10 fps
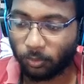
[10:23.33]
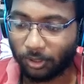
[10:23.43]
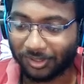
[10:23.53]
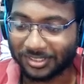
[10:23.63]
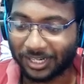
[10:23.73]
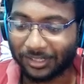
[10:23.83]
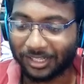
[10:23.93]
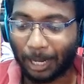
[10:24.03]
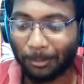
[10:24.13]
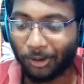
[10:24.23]
Don't want to risk
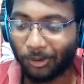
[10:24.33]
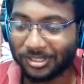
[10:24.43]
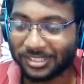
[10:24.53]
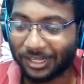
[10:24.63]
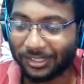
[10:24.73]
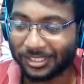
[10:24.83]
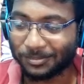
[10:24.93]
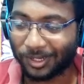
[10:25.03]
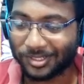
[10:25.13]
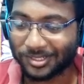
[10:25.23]
anything. I'm not going to risk
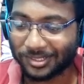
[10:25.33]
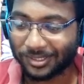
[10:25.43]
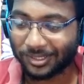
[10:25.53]
anything this match.